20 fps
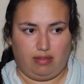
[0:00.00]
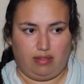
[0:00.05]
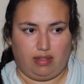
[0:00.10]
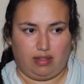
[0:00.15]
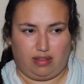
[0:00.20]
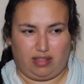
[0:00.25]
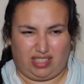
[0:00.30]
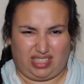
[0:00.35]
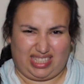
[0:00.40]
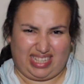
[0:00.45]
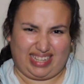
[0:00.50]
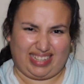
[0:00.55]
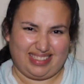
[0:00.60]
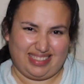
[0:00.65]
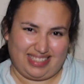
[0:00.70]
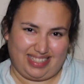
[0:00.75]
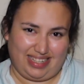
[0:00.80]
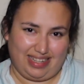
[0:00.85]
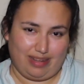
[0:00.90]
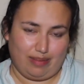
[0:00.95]
the
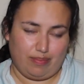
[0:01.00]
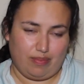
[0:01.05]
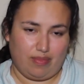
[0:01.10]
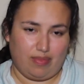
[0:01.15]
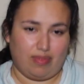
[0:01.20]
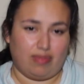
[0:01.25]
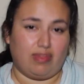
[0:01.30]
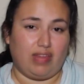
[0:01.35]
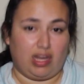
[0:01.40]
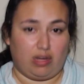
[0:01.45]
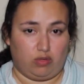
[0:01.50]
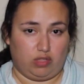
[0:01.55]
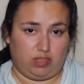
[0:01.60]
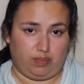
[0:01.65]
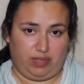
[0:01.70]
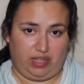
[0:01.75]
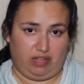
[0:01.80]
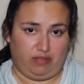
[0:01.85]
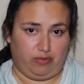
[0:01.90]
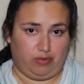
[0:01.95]
second time, that
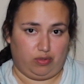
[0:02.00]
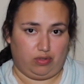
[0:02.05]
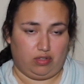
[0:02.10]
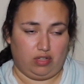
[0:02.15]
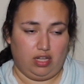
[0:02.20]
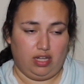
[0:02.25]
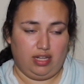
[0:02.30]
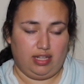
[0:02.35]
was painful.